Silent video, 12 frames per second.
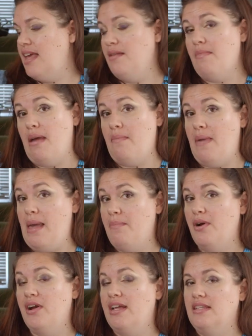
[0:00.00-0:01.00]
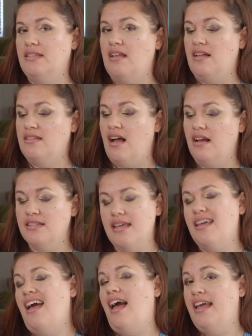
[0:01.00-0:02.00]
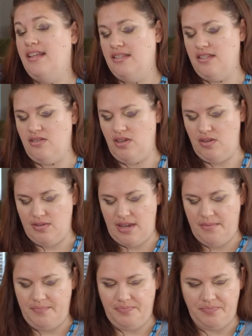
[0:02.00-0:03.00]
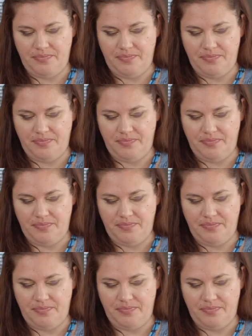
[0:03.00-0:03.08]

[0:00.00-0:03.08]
and my paper is non-toxic, I can still use it.